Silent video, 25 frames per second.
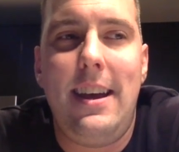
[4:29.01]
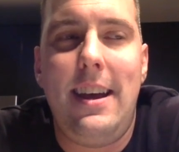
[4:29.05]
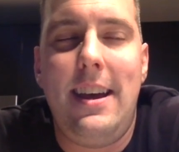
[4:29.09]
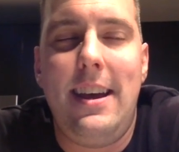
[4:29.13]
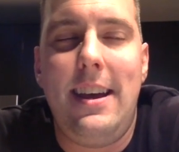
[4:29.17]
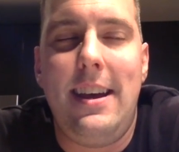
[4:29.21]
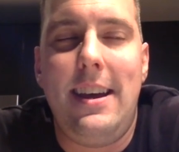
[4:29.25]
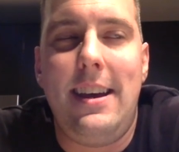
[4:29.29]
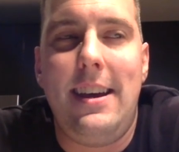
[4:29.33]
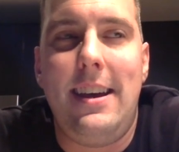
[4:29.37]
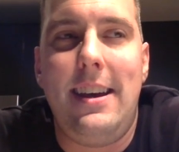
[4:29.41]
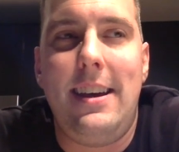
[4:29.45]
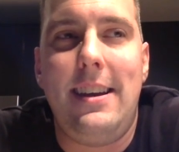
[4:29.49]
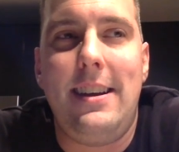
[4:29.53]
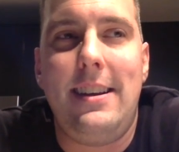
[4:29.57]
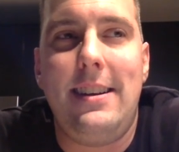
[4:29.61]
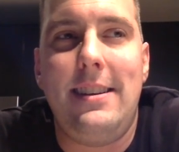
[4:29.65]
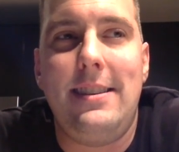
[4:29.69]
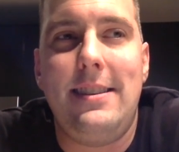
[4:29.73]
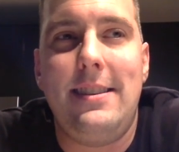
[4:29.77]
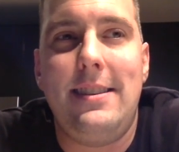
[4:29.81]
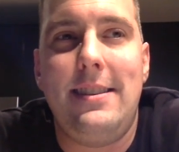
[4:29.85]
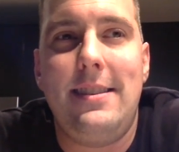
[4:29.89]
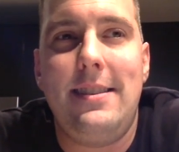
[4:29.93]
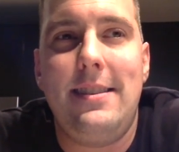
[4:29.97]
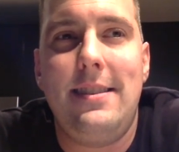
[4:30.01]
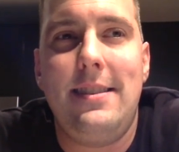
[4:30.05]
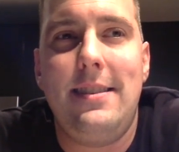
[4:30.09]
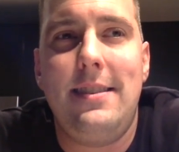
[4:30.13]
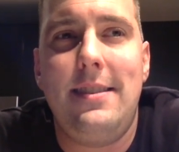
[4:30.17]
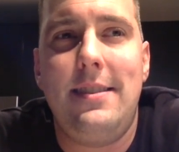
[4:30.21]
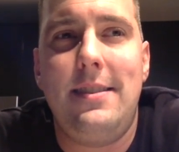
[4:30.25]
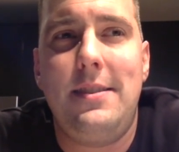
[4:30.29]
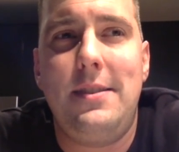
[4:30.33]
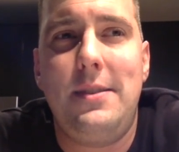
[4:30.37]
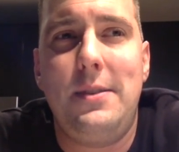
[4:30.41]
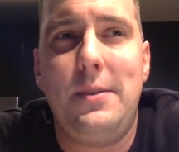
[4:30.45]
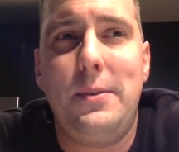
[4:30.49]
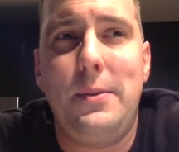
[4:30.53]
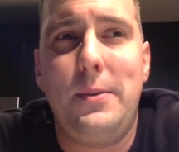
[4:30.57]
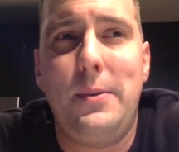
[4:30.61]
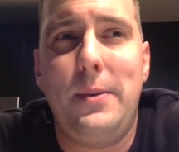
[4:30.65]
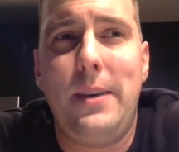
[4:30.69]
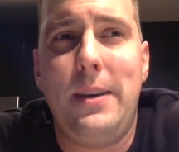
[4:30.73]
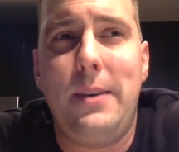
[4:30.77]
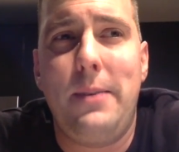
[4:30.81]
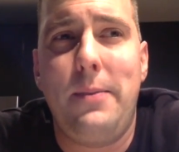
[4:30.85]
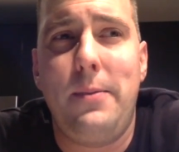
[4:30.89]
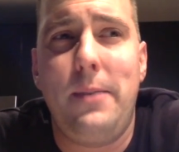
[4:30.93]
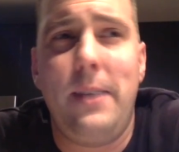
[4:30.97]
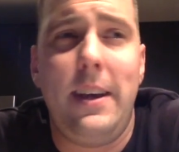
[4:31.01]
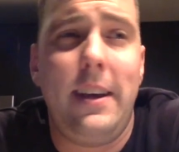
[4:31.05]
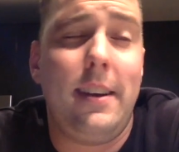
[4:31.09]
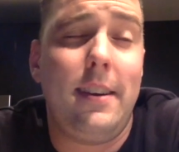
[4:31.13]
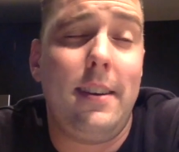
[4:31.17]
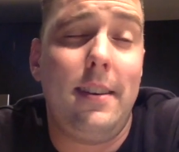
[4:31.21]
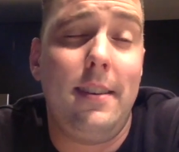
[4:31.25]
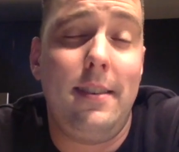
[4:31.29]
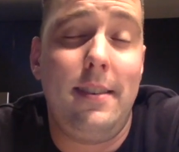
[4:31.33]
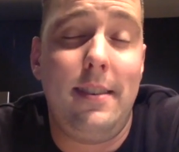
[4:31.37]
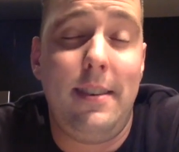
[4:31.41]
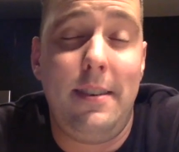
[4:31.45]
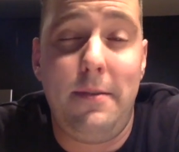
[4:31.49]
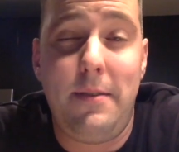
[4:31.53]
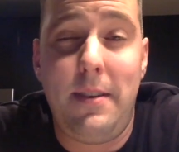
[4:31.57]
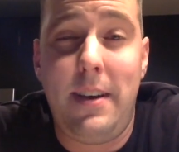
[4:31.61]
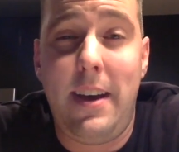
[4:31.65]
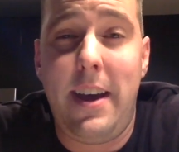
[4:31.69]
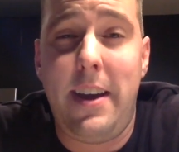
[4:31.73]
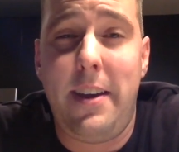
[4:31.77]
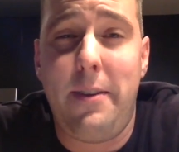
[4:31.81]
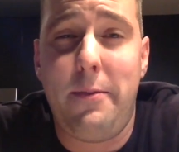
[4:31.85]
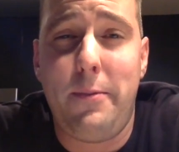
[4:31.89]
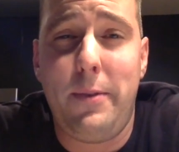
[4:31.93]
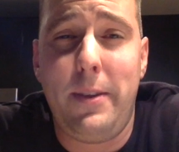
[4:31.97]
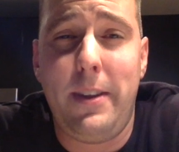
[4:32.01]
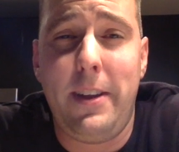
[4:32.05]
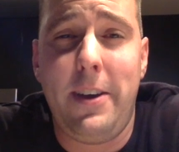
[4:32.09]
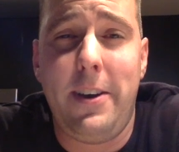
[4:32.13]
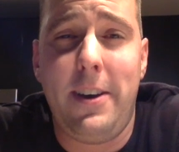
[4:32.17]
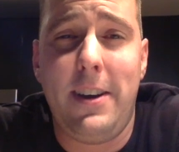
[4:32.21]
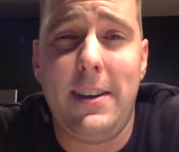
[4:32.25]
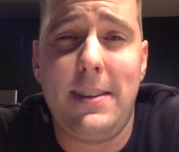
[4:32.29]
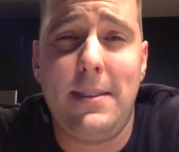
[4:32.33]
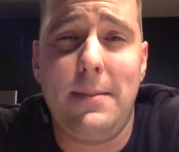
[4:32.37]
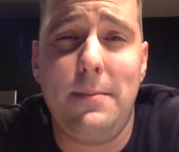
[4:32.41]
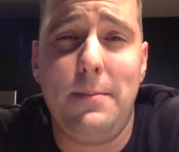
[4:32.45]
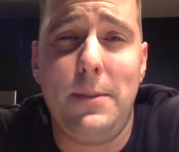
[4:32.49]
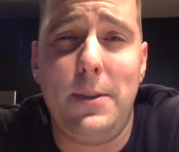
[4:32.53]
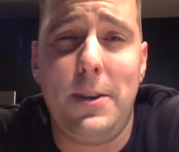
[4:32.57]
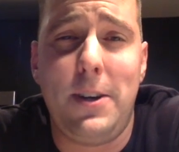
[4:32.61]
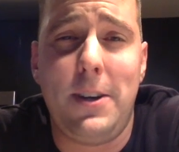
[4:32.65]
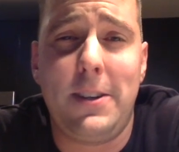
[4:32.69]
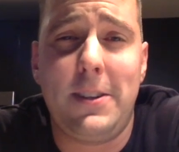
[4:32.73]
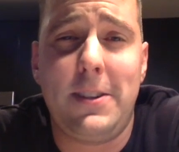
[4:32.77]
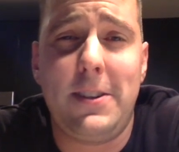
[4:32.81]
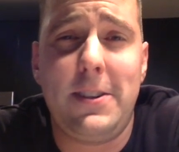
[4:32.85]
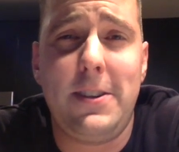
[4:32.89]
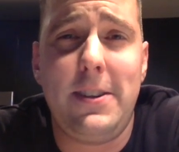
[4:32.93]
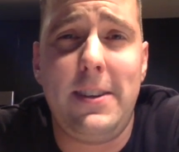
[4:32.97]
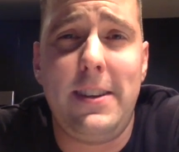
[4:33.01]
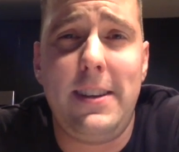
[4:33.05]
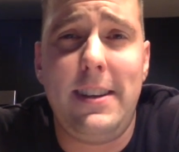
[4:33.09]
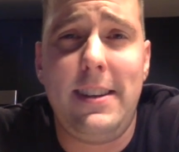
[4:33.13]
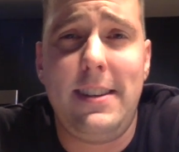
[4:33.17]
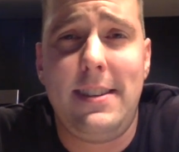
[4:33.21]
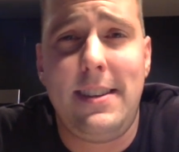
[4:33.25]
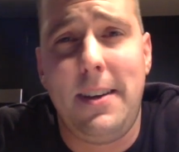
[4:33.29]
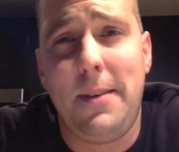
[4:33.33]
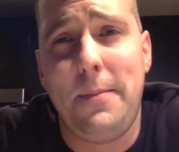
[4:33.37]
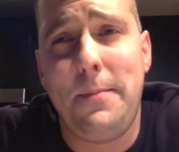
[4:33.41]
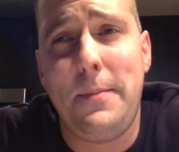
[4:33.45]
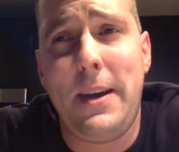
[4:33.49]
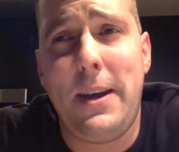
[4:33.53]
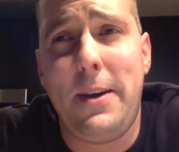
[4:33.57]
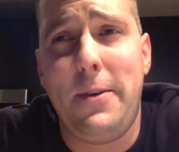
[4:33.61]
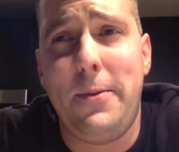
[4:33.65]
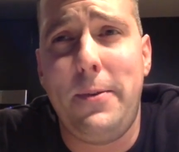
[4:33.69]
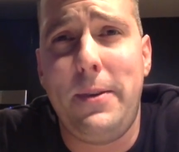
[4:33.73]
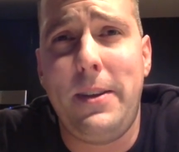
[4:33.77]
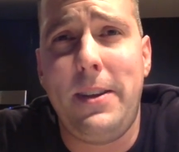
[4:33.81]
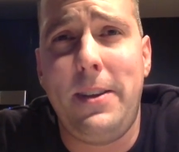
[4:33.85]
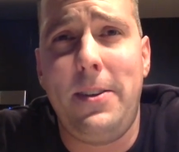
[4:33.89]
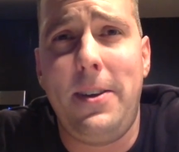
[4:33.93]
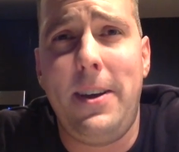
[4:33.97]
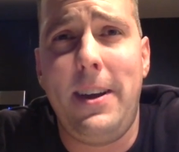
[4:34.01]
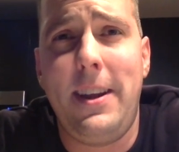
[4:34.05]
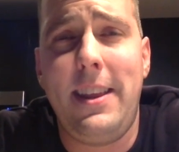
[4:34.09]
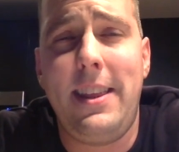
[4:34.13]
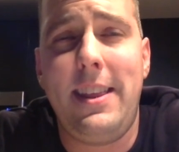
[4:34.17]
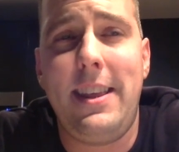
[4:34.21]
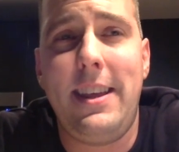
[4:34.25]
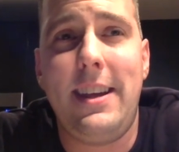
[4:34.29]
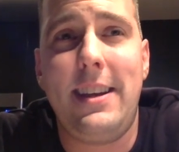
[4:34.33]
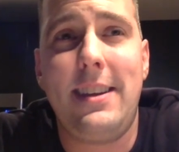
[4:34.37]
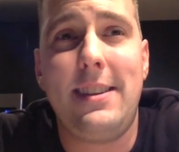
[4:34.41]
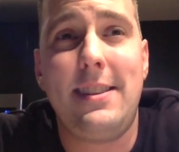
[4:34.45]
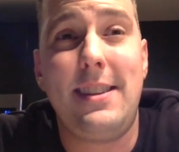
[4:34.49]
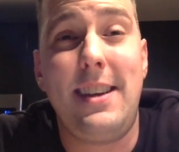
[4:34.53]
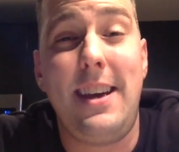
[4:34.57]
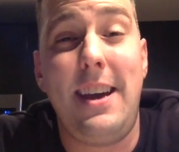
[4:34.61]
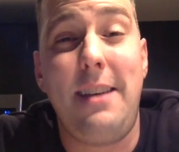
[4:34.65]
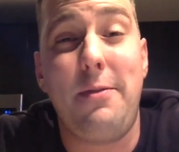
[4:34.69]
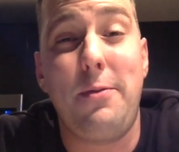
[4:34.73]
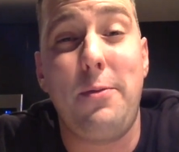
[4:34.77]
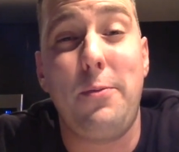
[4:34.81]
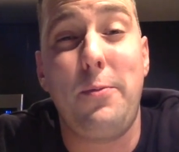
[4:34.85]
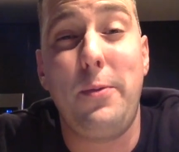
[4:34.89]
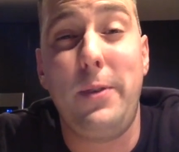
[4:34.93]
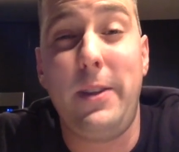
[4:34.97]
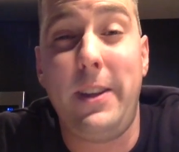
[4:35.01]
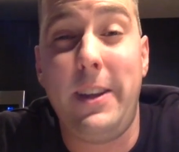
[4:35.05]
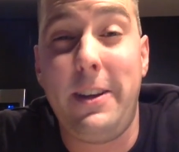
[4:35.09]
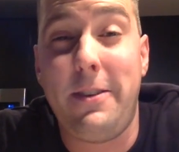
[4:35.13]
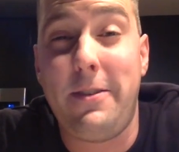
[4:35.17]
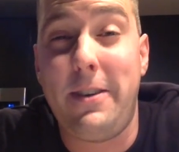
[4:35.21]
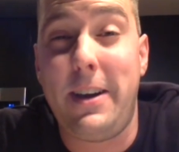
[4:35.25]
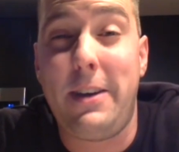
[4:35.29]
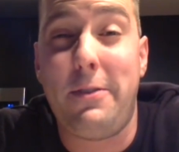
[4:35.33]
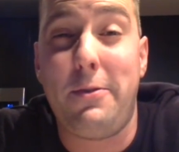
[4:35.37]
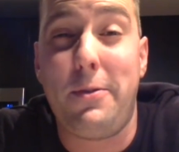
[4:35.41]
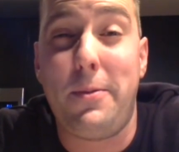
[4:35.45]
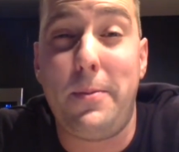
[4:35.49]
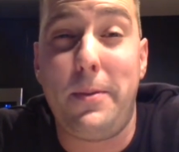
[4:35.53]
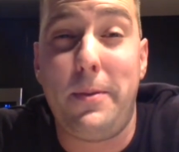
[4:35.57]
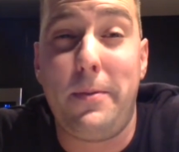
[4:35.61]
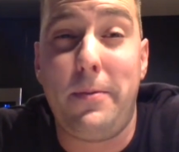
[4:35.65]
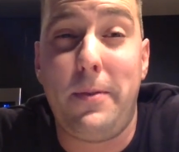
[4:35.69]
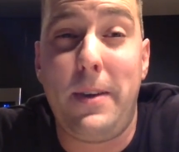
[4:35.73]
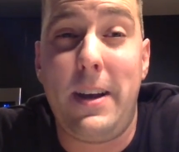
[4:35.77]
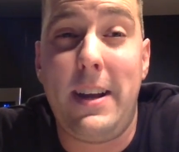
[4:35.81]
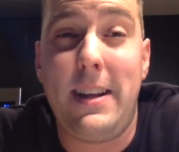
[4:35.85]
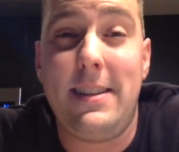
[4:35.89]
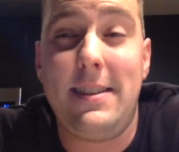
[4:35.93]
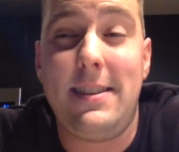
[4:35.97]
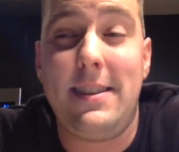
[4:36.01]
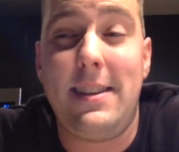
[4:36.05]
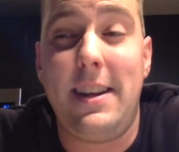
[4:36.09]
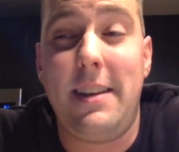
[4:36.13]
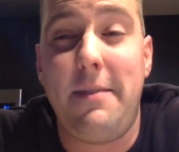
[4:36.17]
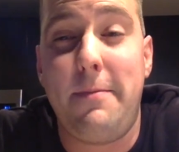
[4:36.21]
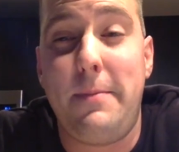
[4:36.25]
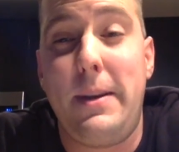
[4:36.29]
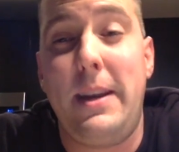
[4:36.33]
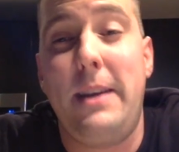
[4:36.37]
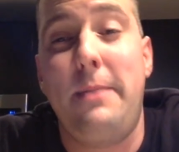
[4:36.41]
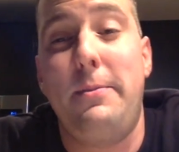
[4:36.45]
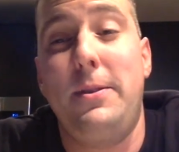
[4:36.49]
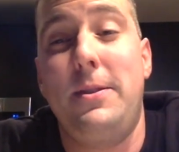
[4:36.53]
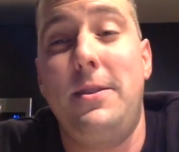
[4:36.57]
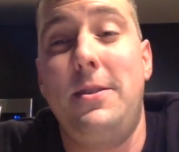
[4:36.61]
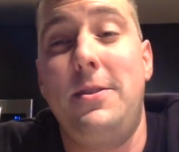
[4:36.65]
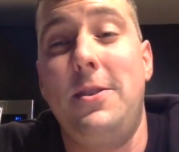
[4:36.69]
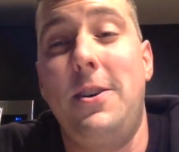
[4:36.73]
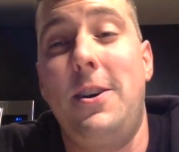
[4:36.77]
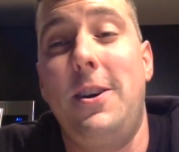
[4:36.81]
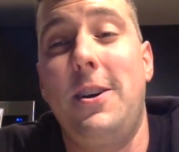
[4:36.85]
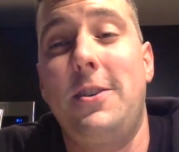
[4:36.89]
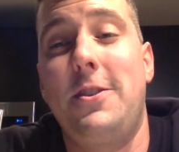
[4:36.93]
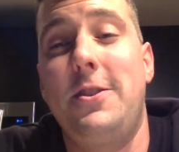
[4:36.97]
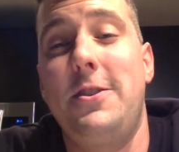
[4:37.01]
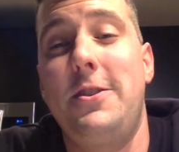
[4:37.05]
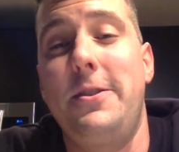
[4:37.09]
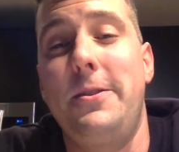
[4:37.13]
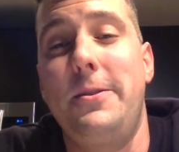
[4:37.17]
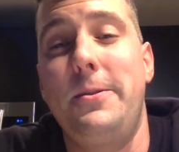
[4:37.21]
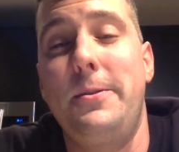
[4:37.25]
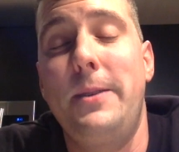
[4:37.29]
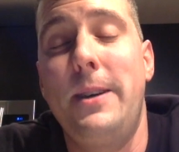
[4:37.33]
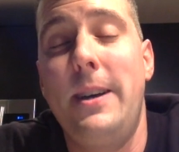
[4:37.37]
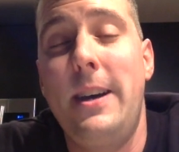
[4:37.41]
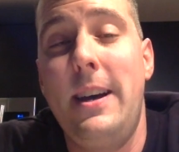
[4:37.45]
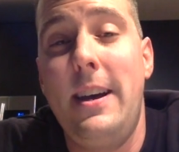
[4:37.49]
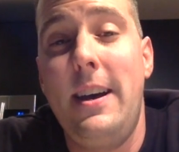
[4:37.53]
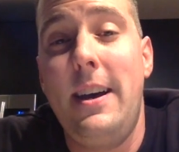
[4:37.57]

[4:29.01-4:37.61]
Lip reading: And so I like have had a really awesome doctor that has helped me out with a lot of things. I have a really great group of friends that I've been able to talk to.